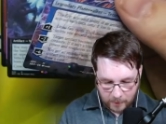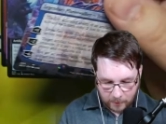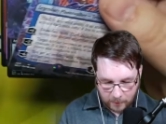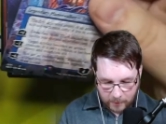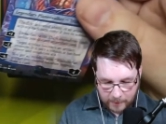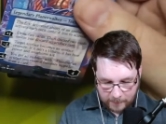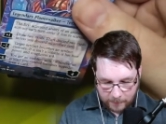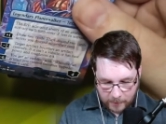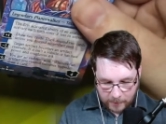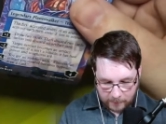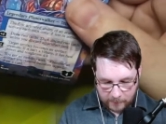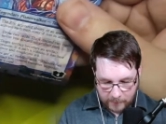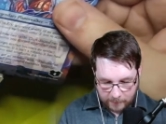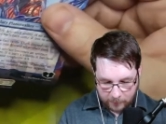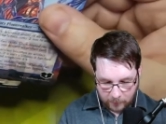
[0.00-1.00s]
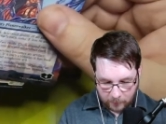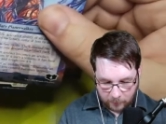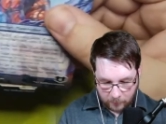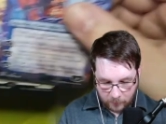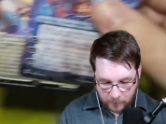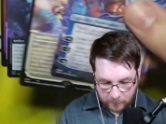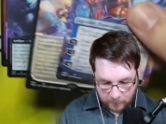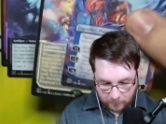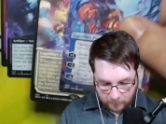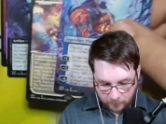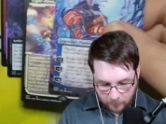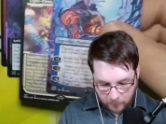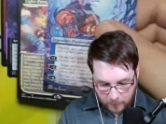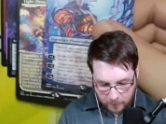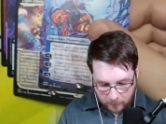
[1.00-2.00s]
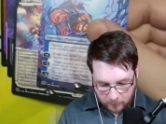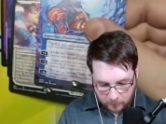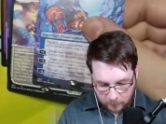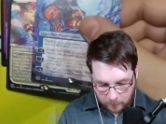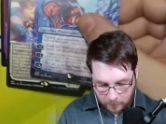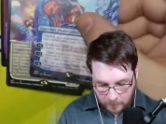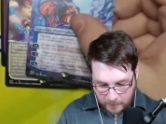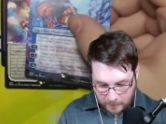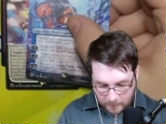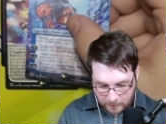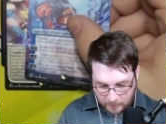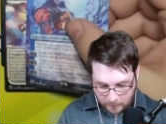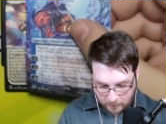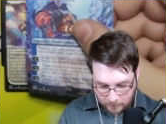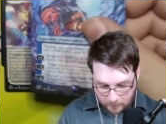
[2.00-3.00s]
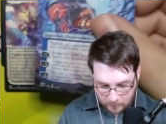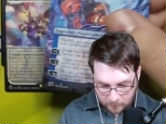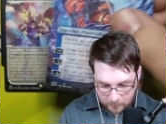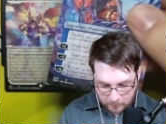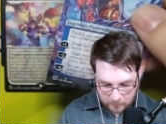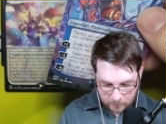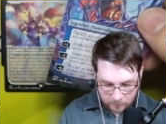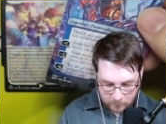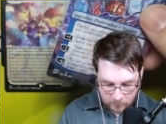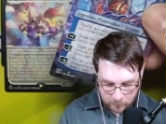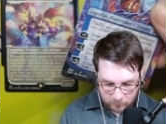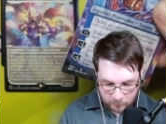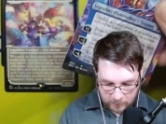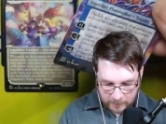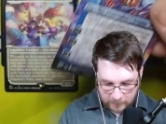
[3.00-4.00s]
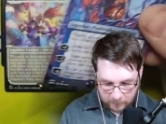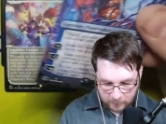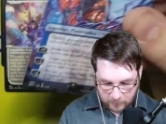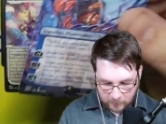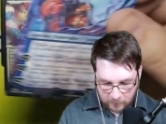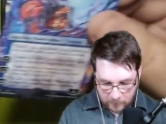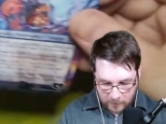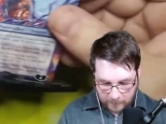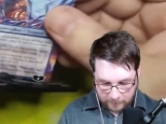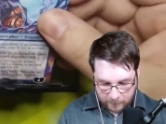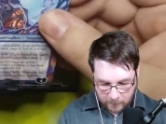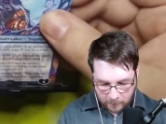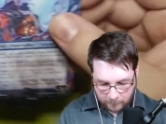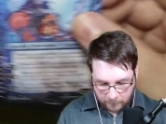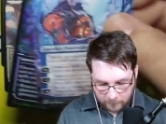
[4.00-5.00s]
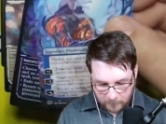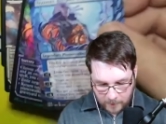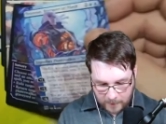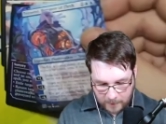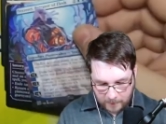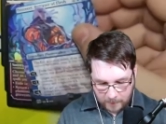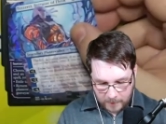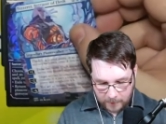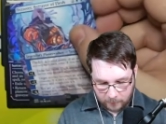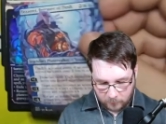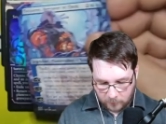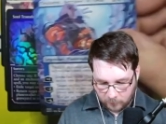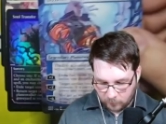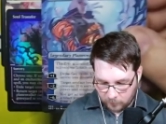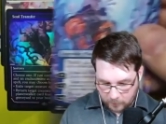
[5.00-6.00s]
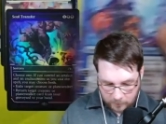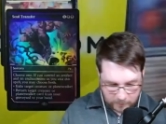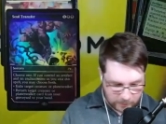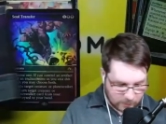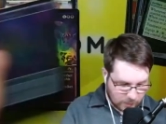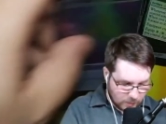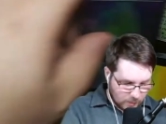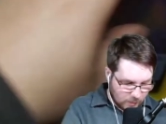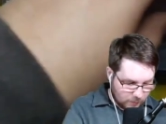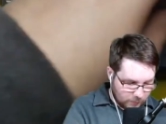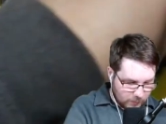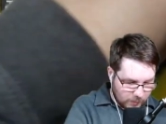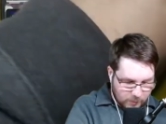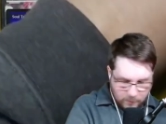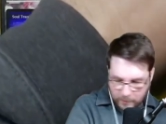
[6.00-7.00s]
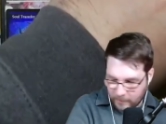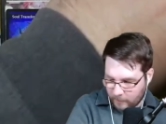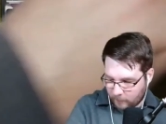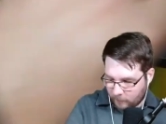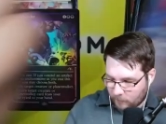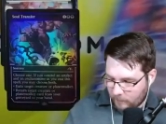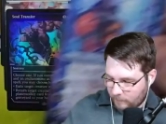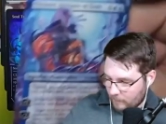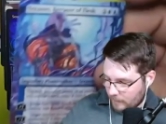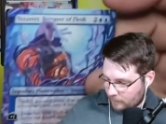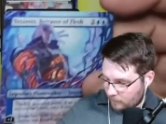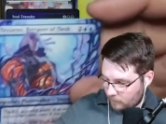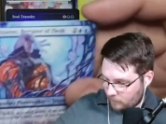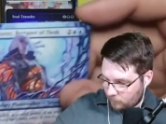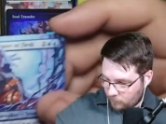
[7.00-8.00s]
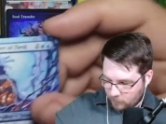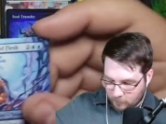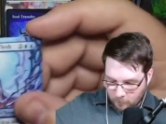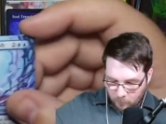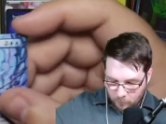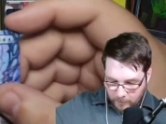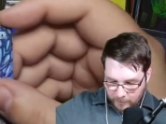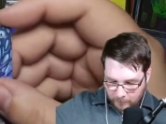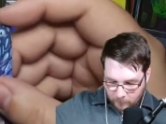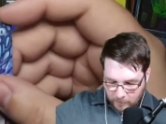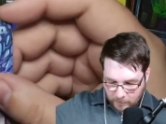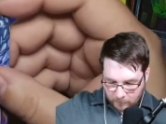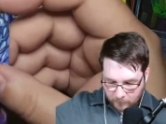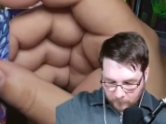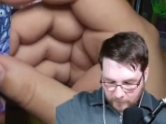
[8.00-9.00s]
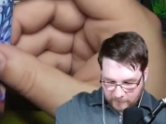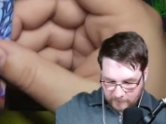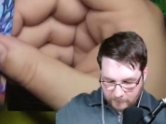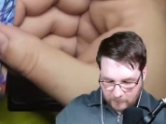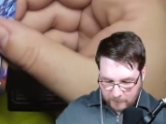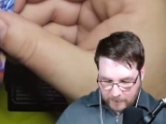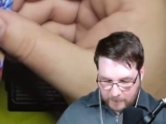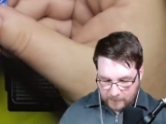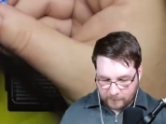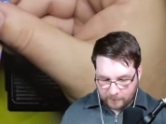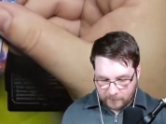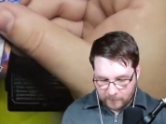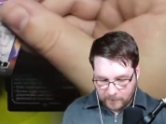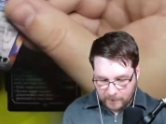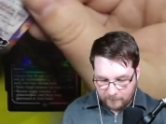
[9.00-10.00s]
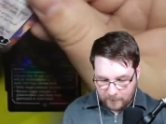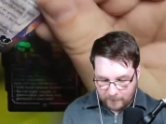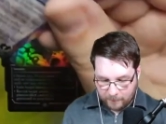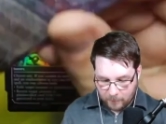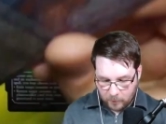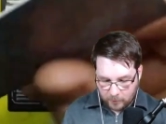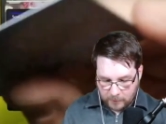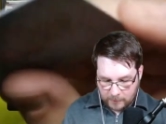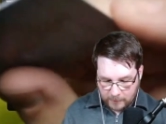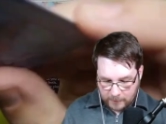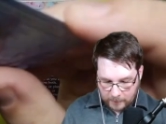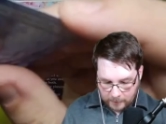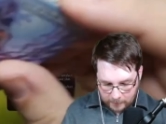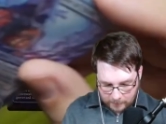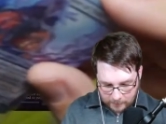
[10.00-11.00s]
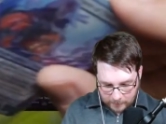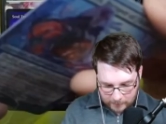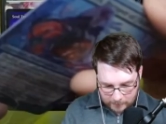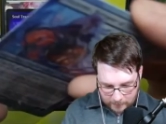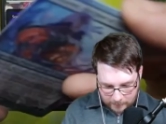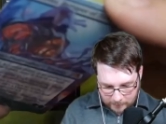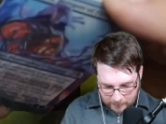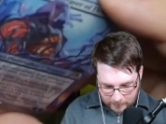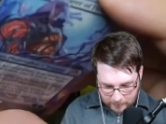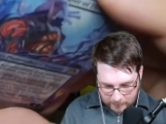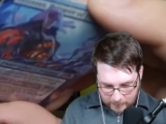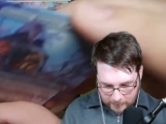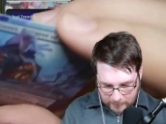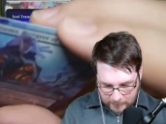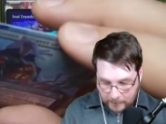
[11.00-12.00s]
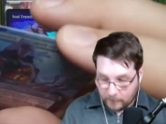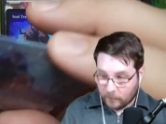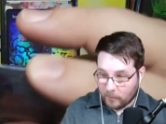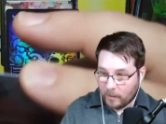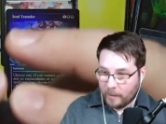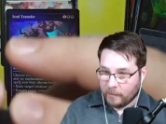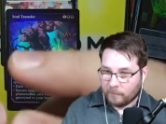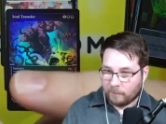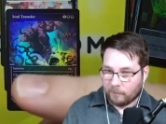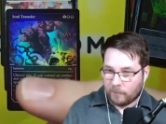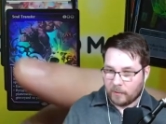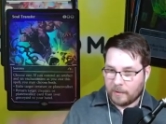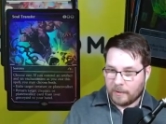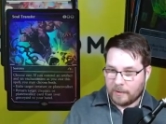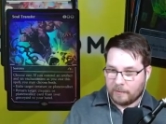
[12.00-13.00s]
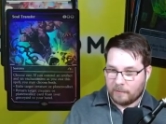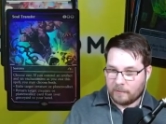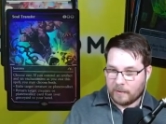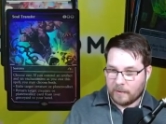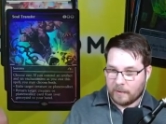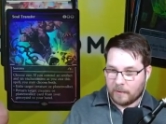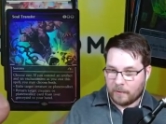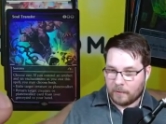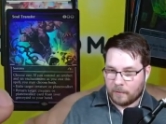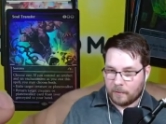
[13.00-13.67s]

Light Paws, Emperor's Voice, foil, uh, Soul Transfer, Soft Glow, Frame, and a treasure token. I'm gonna go ahead and sleeve that Tezzeret real quick. Well, we seem to be in a sleeving mood tonight. Uh, lots of good hits here.